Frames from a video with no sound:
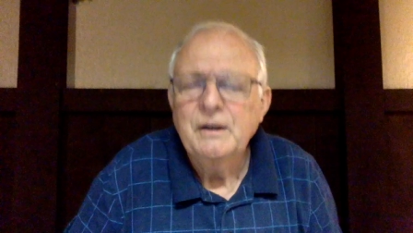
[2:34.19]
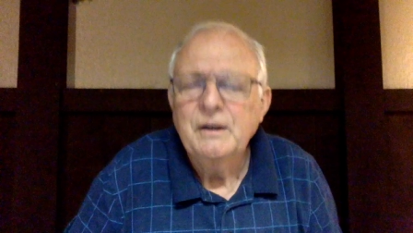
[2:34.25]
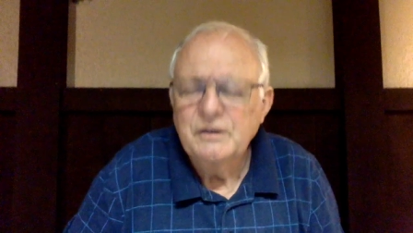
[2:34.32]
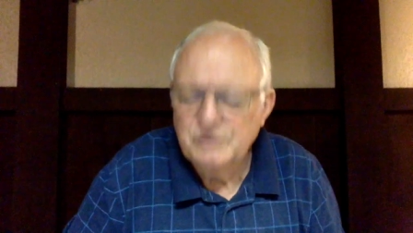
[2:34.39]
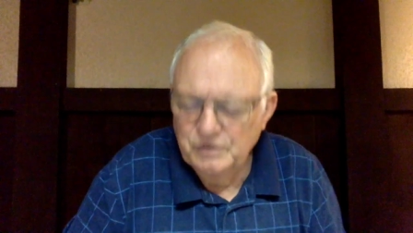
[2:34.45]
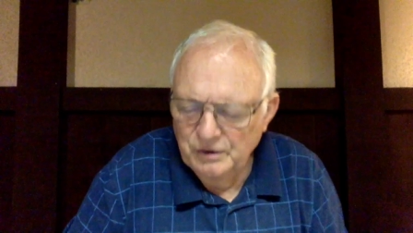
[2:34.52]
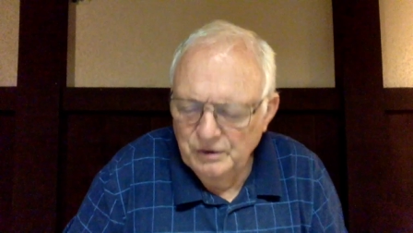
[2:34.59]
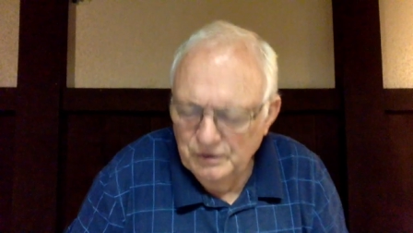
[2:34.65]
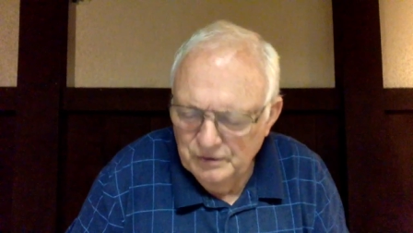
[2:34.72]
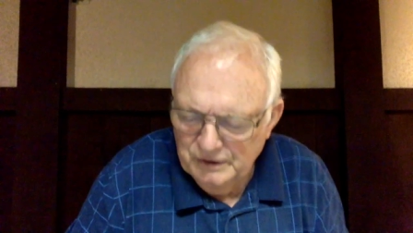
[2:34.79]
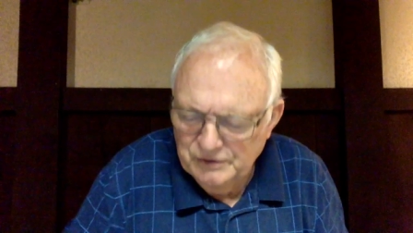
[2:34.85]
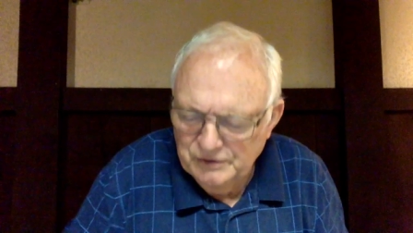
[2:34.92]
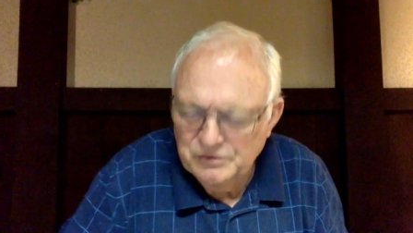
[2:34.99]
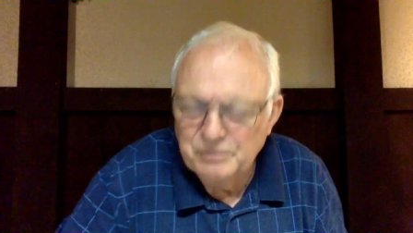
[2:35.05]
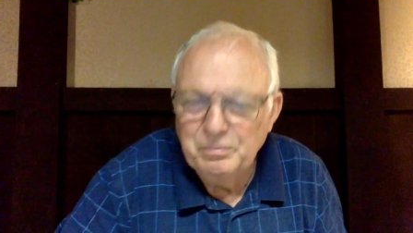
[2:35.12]
So
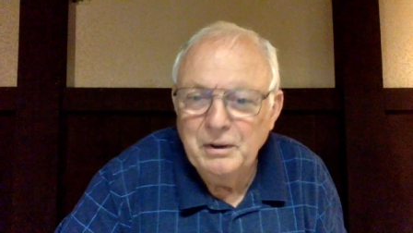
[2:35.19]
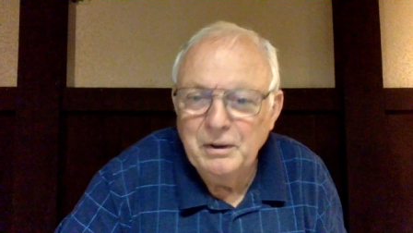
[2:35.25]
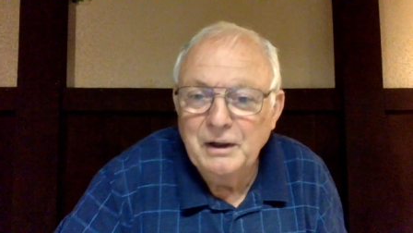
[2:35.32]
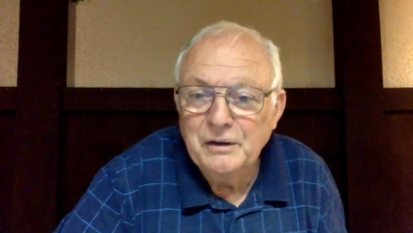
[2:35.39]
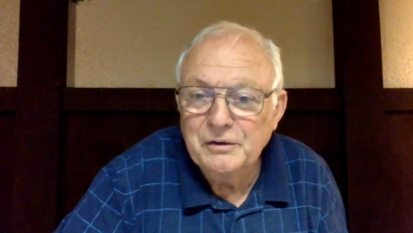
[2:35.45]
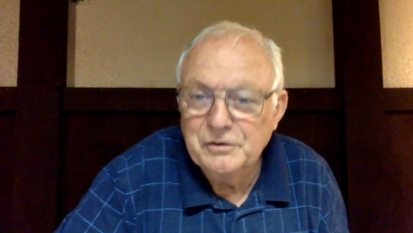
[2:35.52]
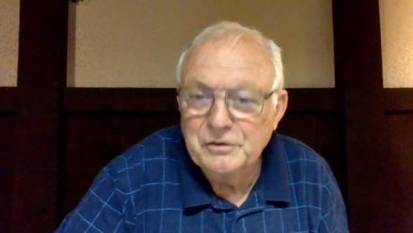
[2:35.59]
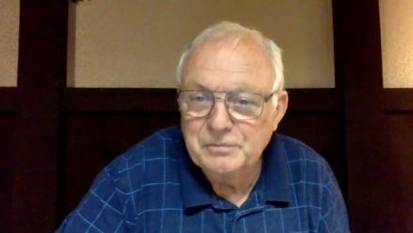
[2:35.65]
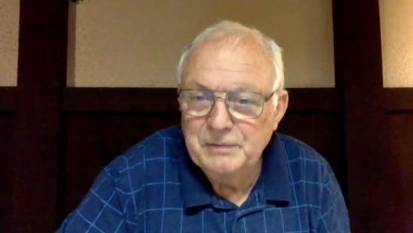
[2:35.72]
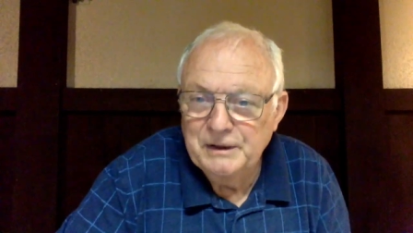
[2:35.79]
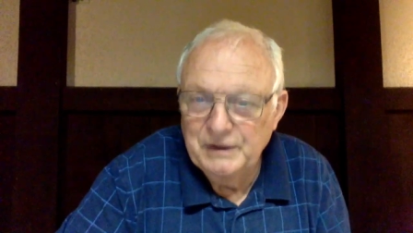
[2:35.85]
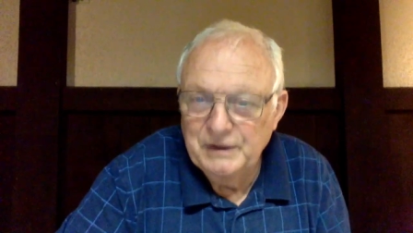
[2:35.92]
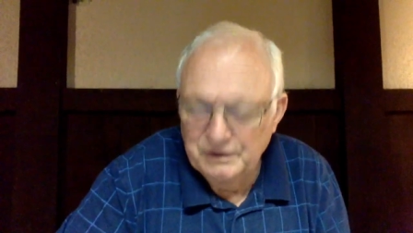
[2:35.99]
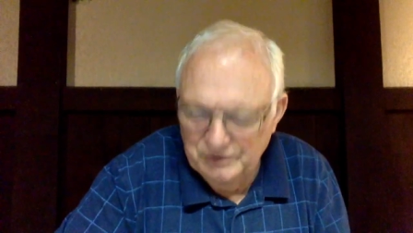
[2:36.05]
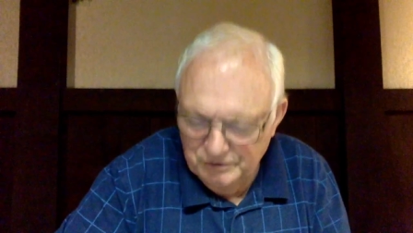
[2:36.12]
that's Apollo
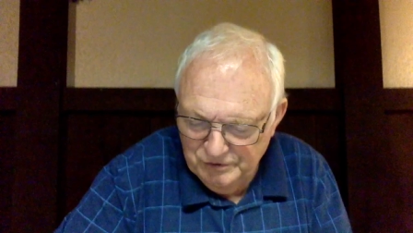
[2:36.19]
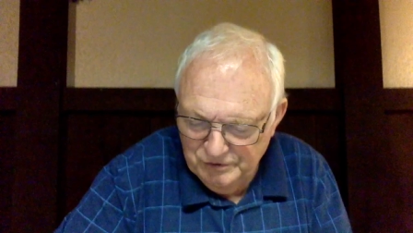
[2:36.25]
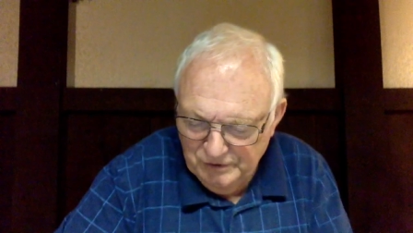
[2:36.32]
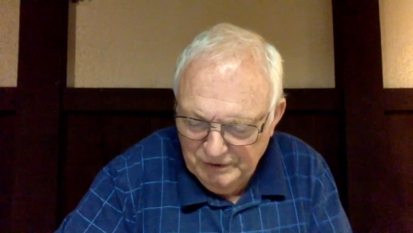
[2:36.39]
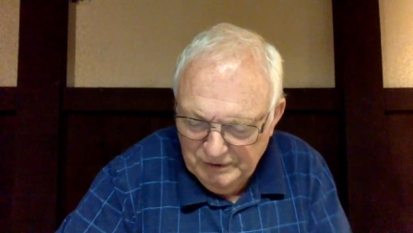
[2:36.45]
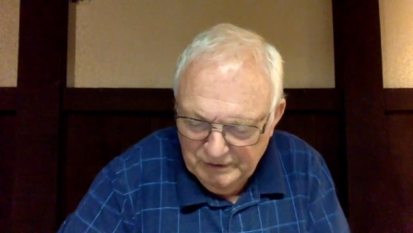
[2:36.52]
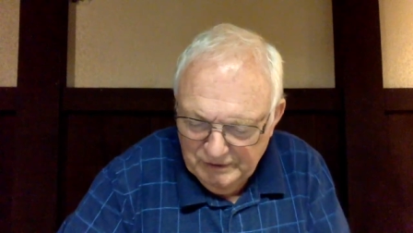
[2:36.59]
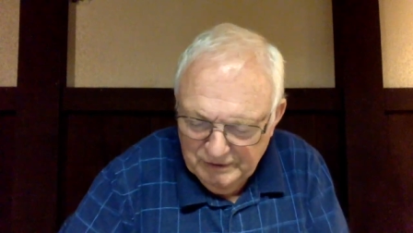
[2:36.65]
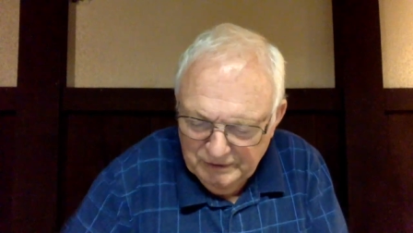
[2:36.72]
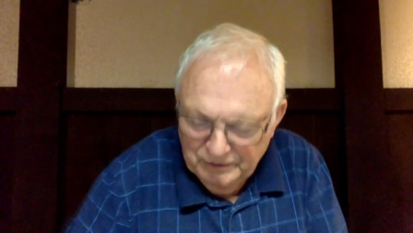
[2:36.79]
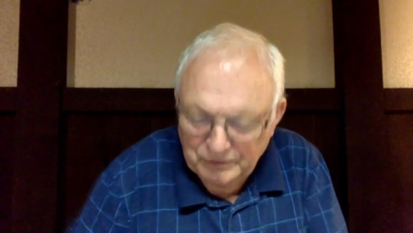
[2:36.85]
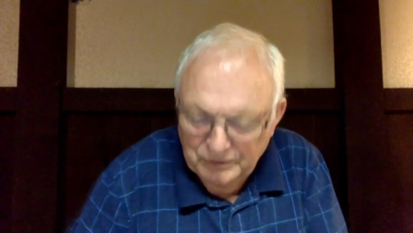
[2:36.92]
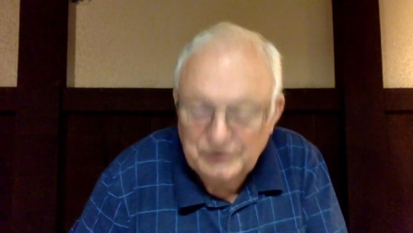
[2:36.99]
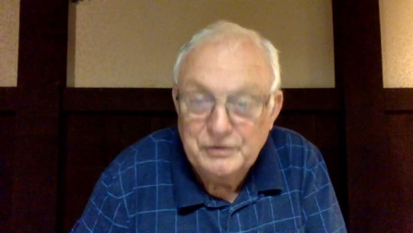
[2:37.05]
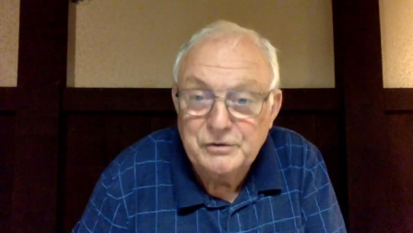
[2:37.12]
speaking to John. I
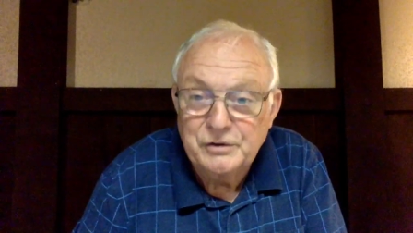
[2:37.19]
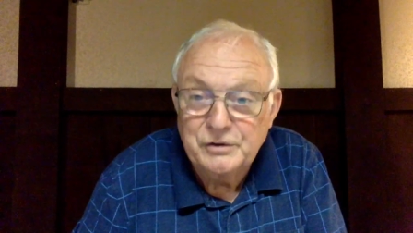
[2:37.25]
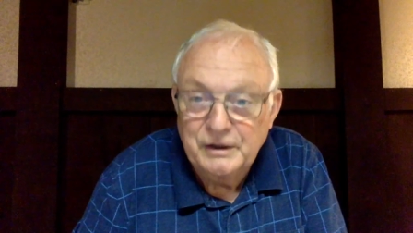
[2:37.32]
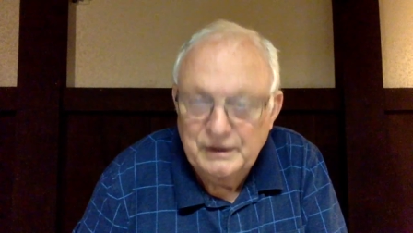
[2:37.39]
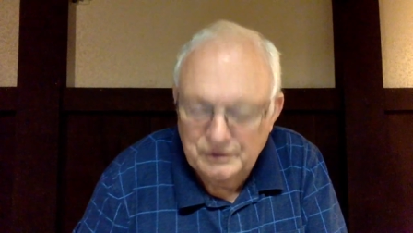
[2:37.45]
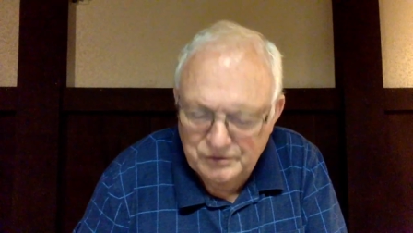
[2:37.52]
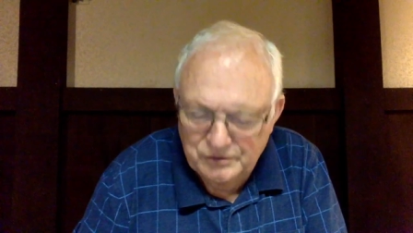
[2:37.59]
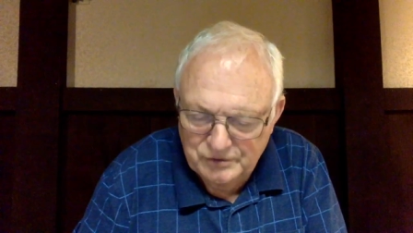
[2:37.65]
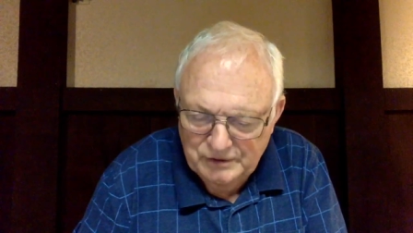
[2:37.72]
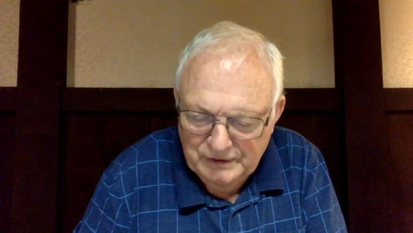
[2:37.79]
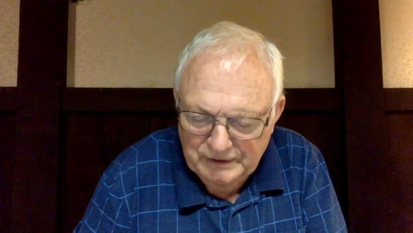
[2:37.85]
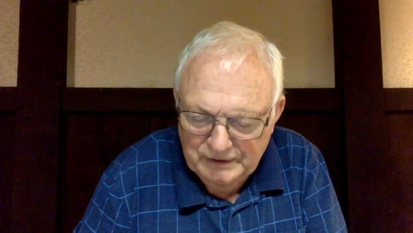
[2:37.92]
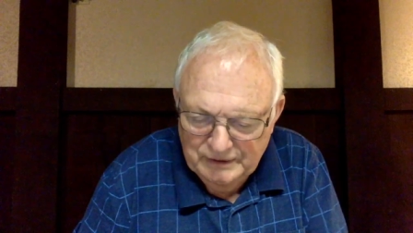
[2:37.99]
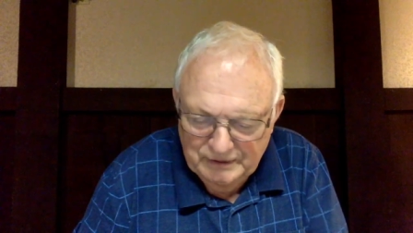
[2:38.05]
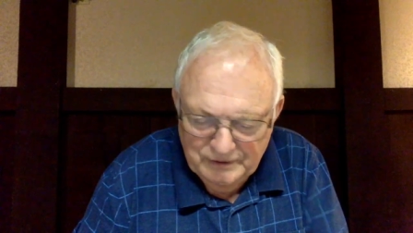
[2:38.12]
don't hear John
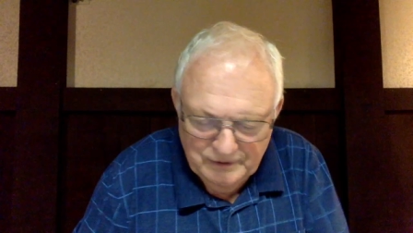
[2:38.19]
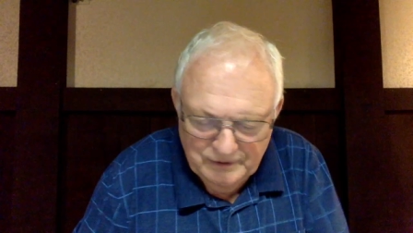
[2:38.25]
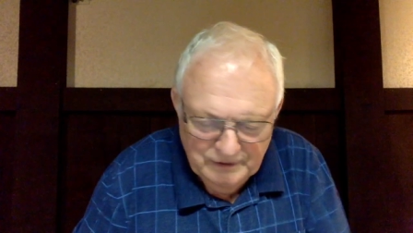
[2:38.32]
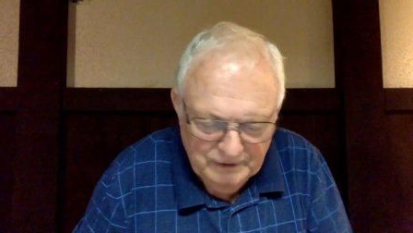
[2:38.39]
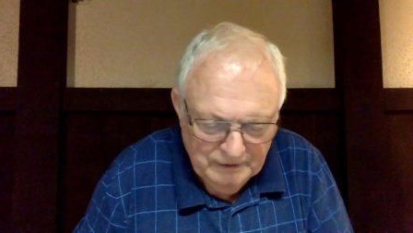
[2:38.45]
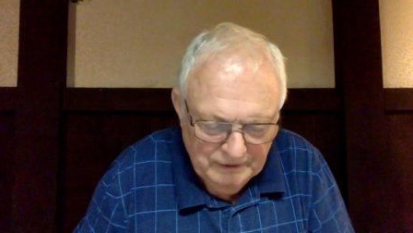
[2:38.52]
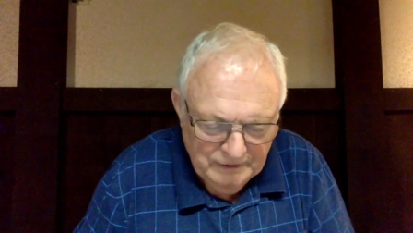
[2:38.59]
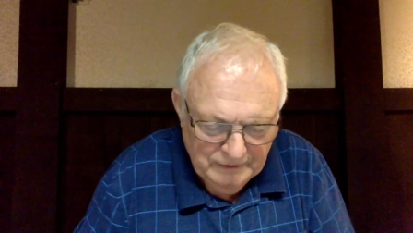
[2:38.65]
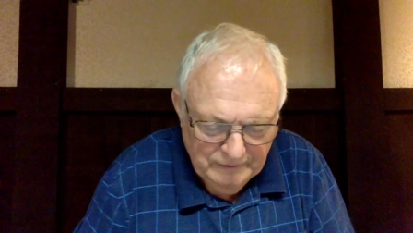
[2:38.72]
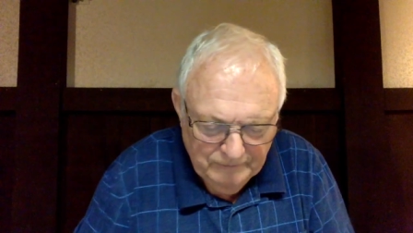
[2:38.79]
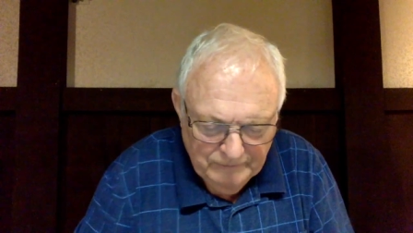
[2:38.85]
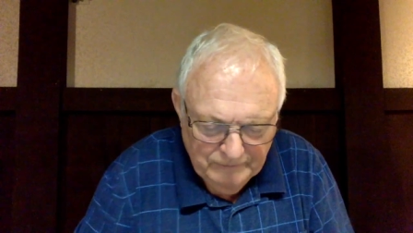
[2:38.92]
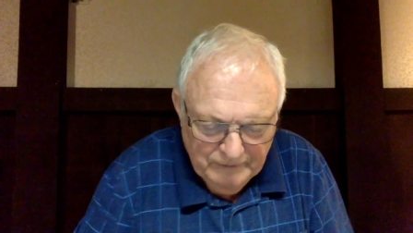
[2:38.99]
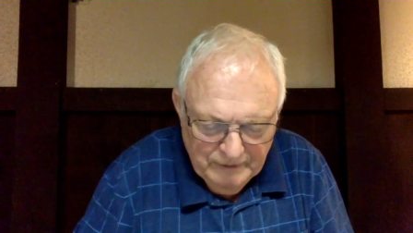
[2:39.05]
saying anything there.